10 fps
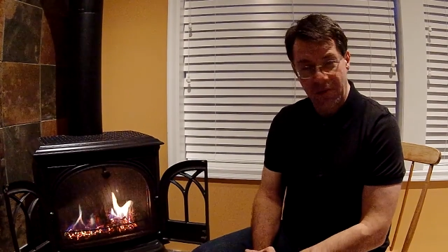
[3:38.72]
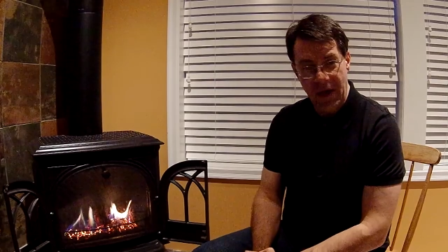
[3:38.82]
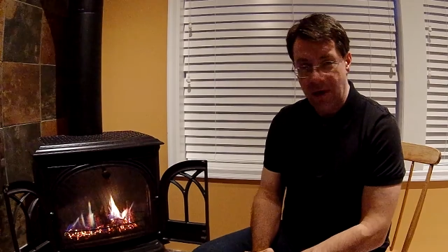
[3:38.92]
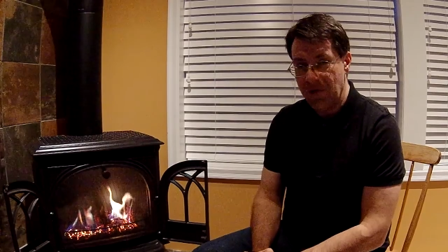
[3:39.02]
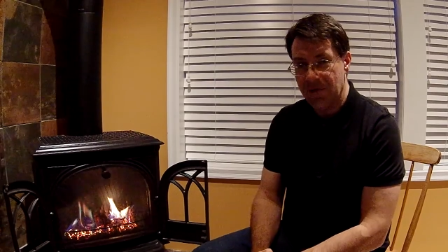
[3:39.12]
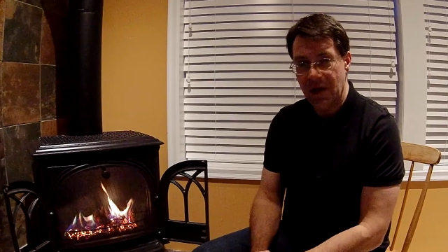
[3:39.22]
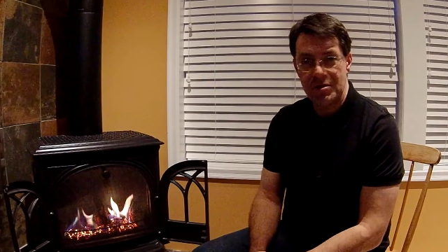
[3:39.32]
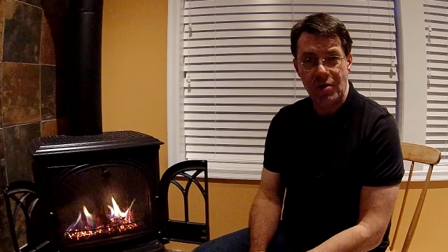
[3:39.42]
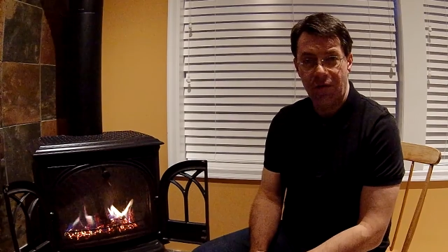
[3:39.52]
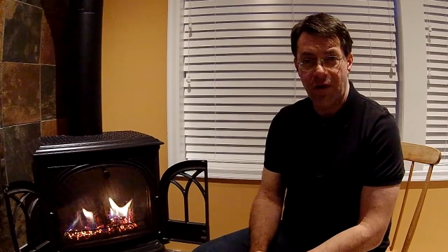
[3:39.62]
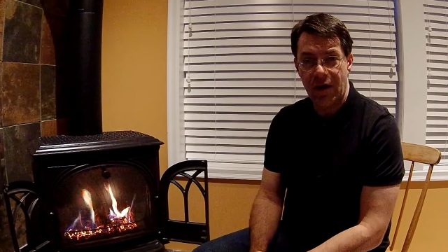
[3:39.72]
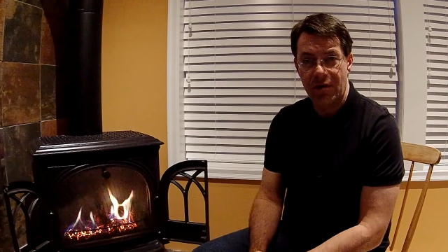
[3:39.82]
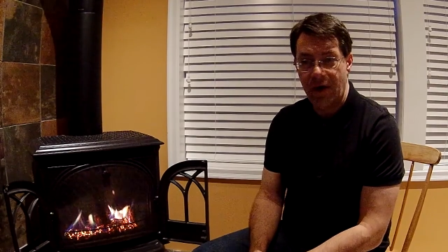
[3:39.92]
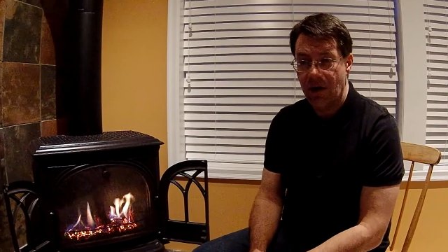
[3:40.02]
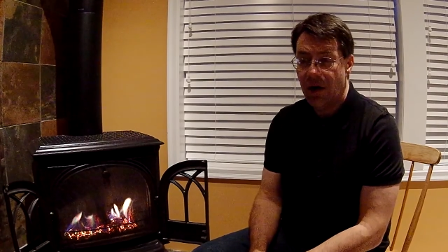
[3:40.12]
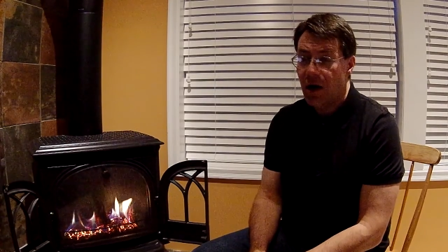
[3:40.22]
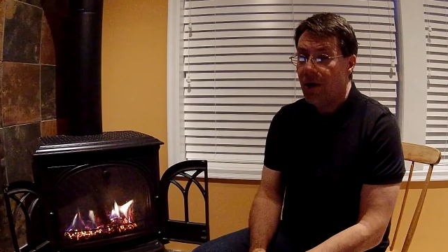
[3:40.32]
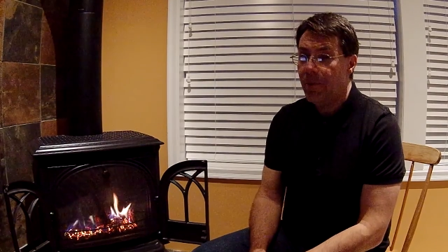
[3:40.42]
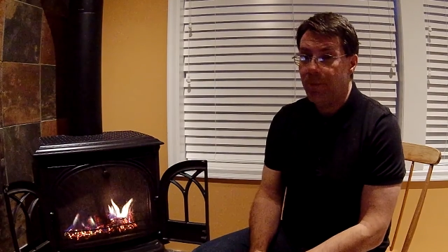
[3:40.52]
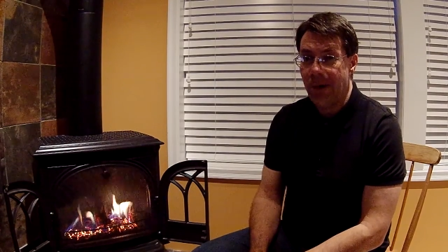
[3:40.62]
that we've done so far are there,
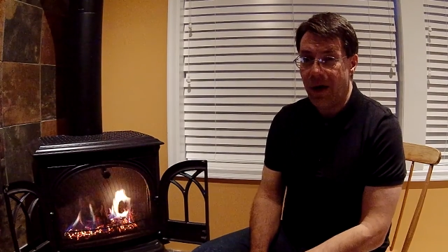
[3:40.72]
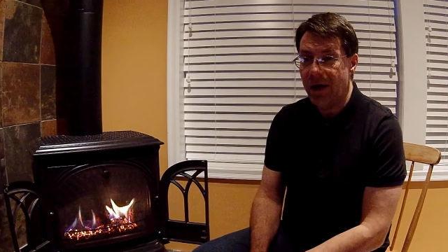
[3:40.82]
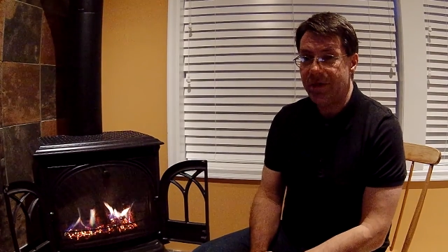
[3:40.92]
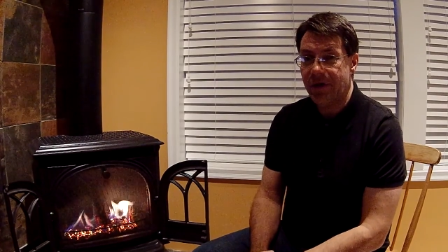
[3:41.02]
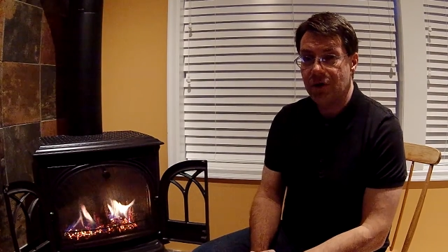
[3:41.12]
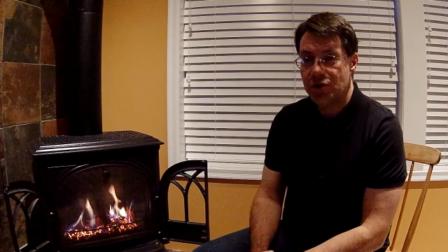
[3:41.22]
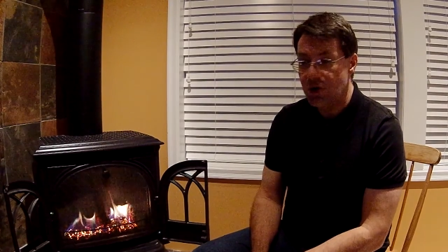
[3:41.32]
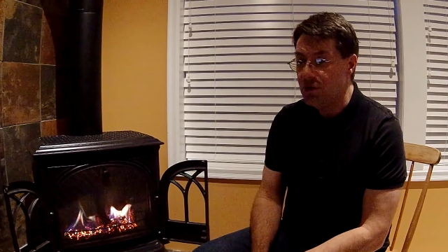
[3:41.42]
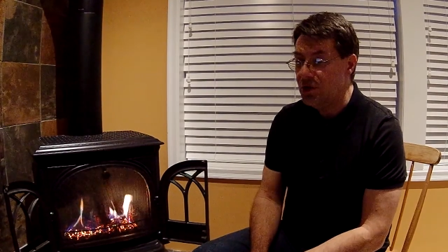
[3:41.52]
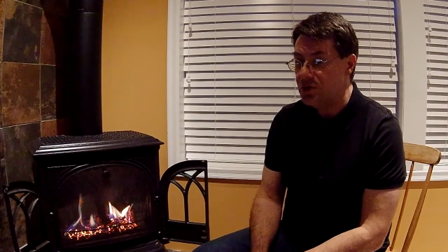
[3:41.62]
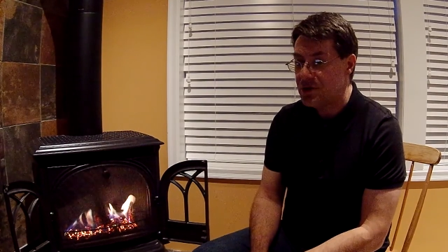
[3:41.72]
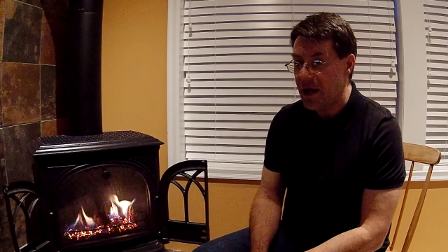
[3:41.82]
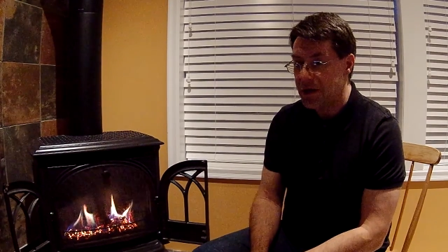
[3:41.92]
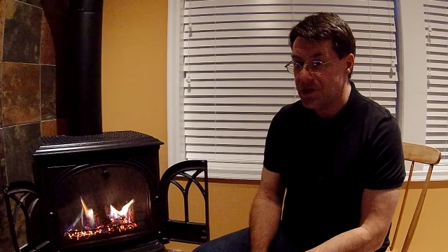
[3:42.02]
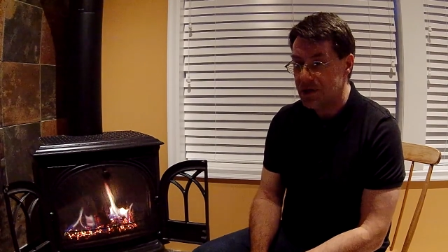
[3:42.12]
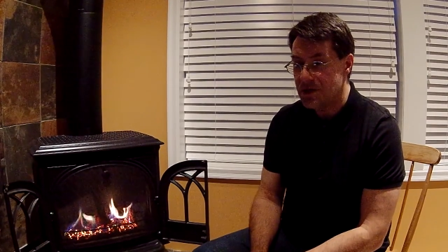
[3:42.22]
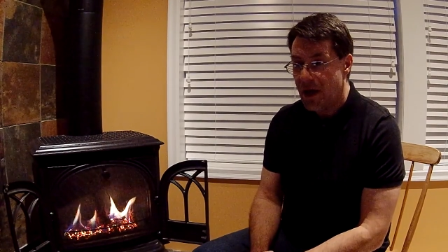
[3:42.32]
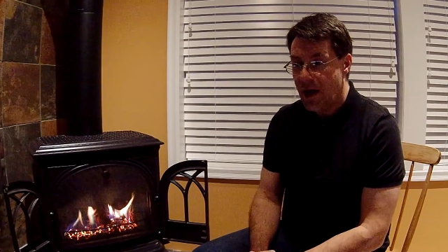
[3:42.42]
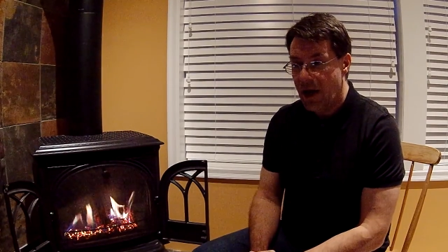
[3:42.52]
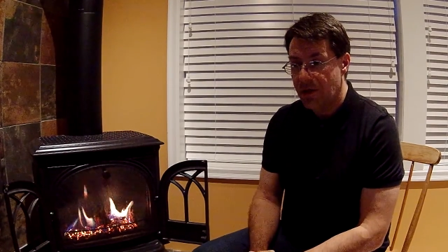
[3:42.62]
but there are 2 new sections,
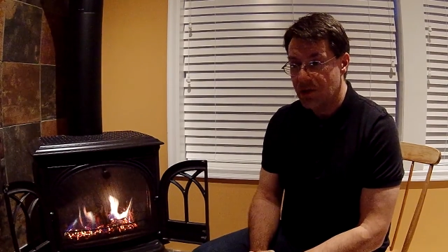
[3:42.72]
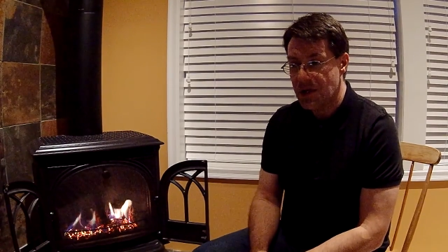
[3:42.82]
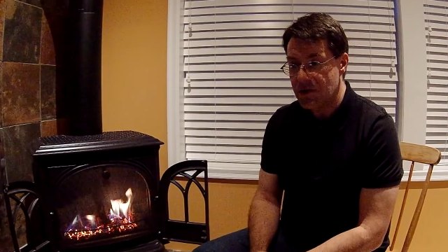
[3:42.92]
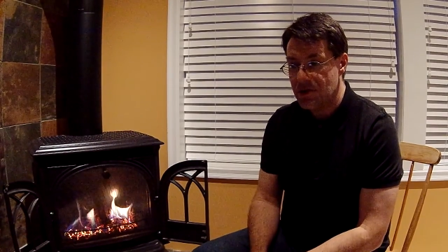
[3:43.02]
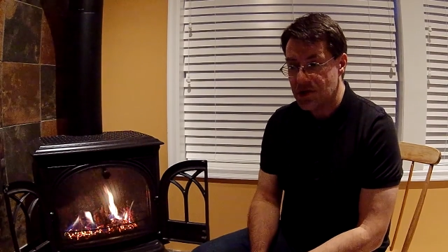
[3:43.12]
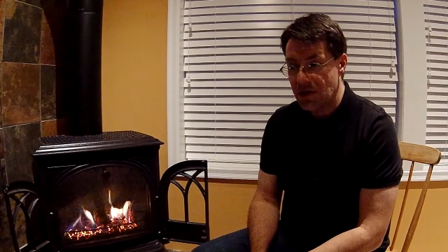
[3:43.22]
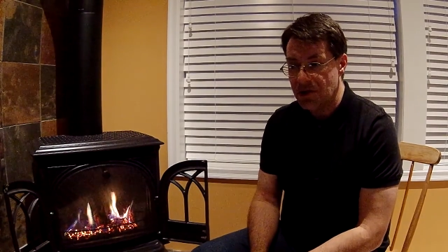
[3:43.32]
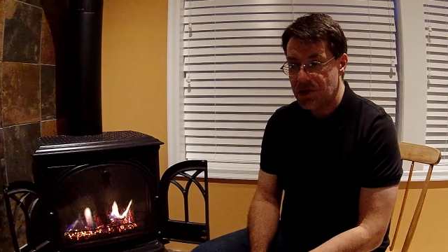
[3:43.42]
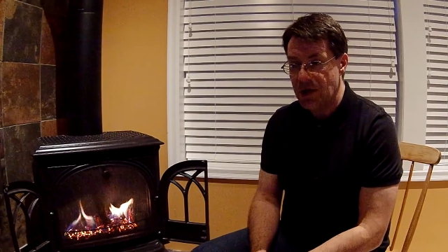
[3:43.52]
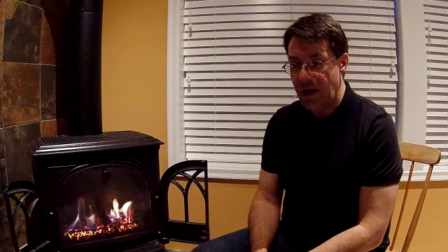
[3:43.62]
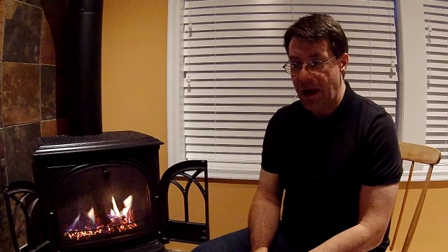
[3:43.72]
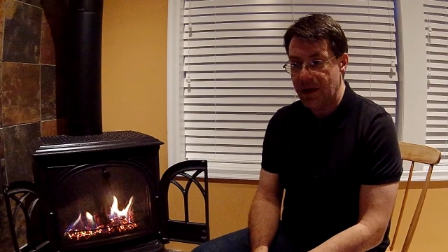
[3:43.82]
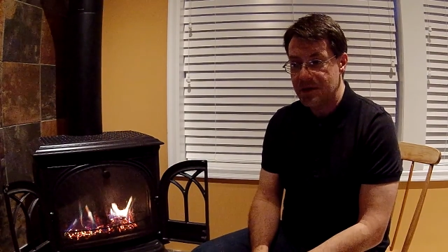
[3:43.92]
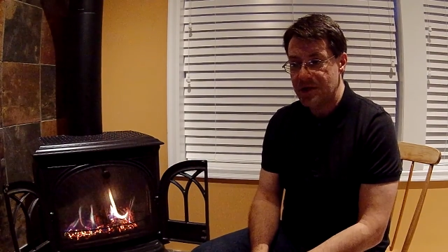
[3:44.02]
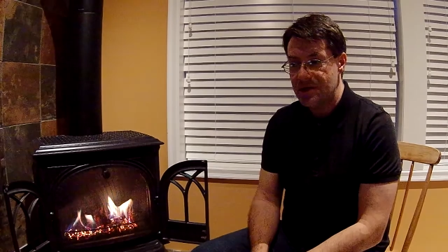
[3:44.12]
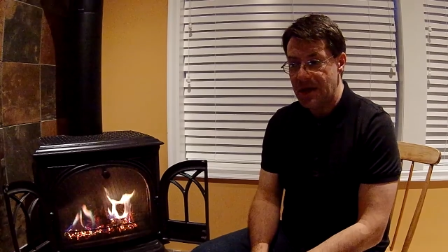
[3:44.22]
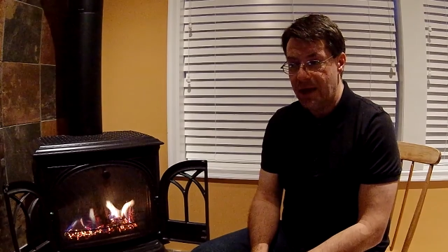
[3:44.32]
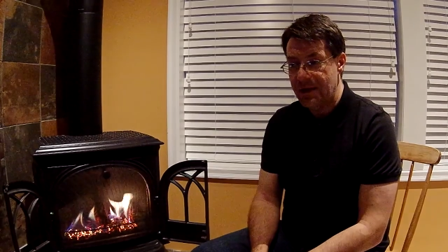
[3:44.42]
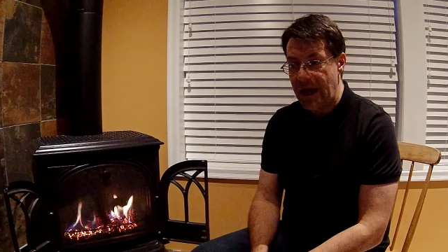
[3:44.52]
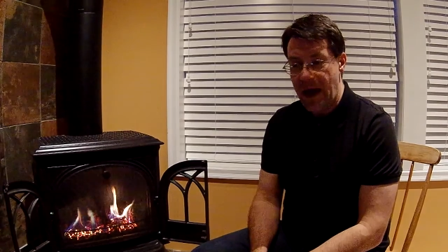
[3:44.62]
and those are the solution analysis
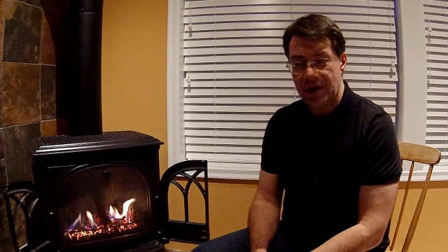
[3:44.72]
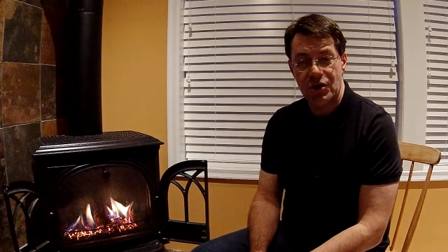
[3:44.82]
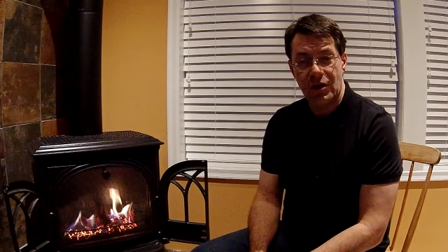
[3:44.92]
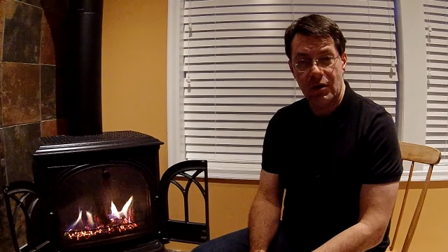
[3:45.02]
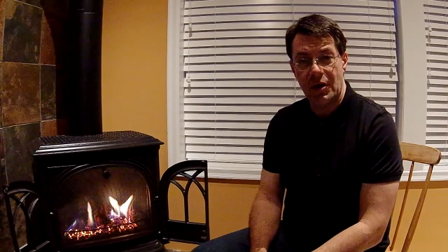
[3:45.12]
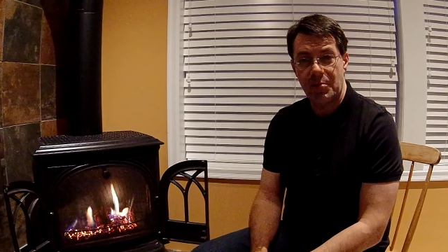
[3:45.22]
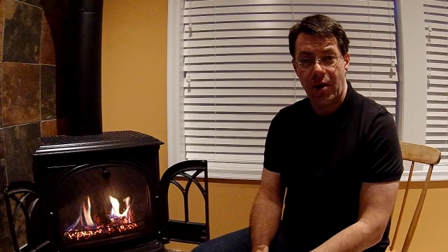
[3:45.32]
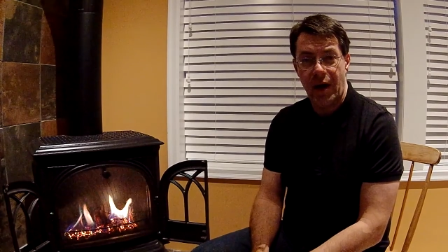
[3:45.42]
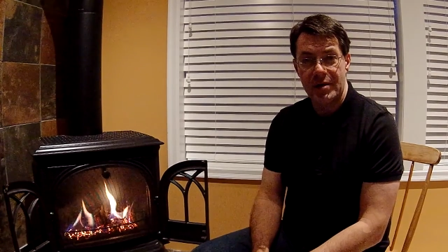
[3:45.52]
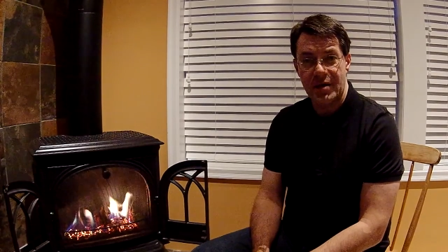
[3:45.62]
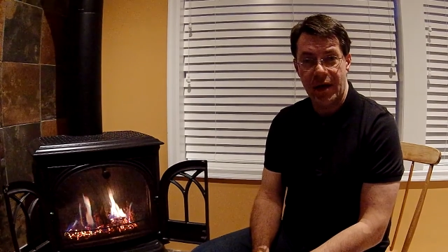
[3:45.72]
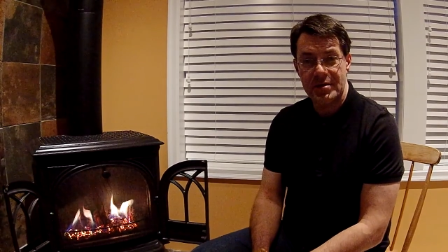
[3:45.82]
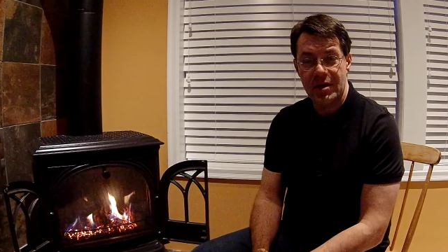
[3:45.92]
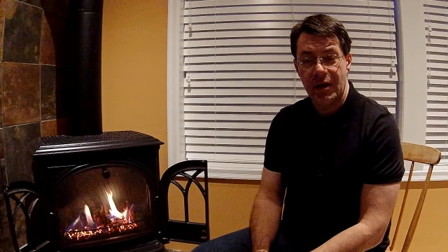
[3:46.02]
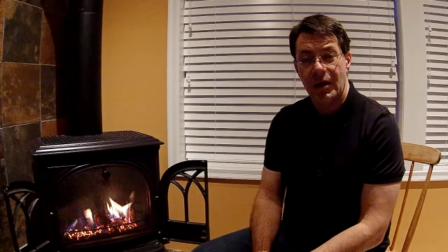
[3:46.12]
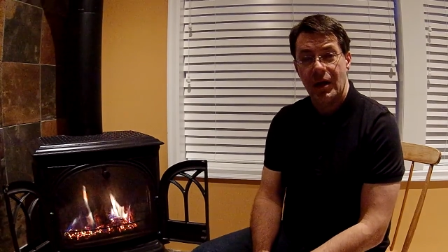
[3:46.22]
and the action learning process.